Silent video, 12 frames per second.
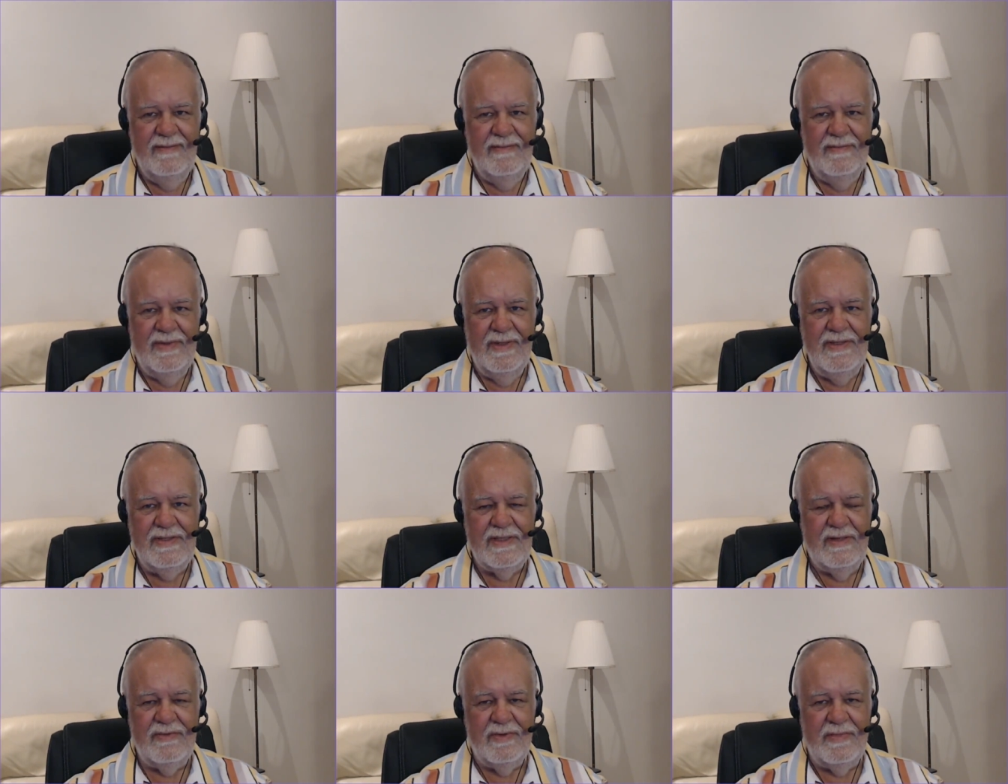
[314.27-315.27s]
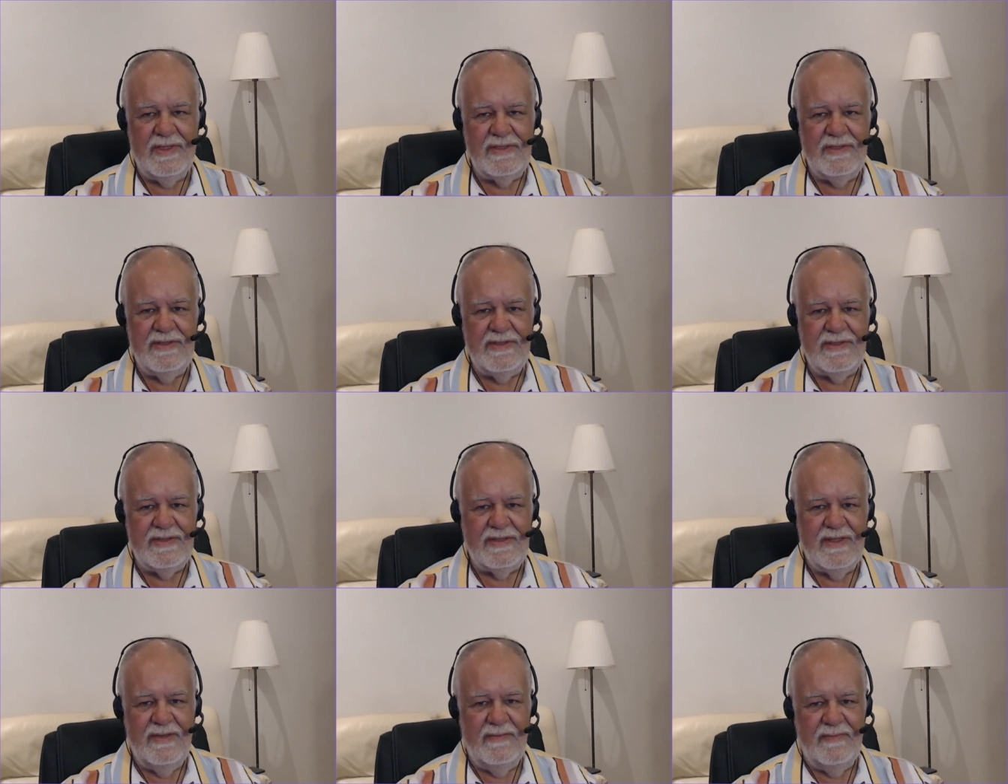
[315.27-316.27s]
but his central message is the
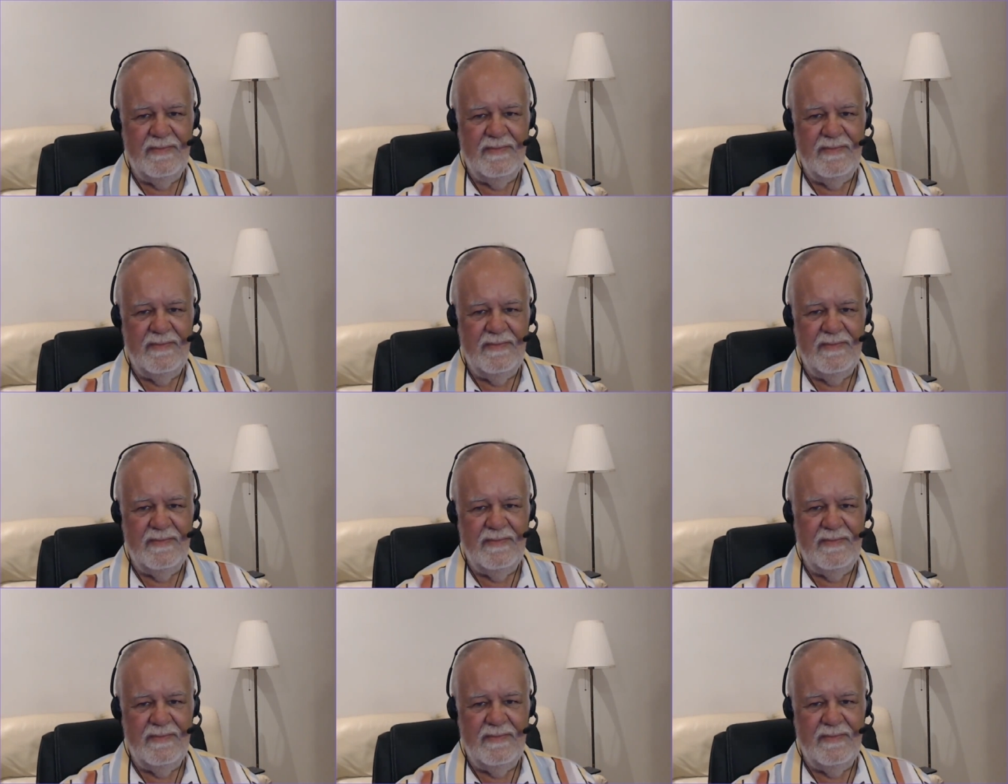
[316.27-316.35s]
same.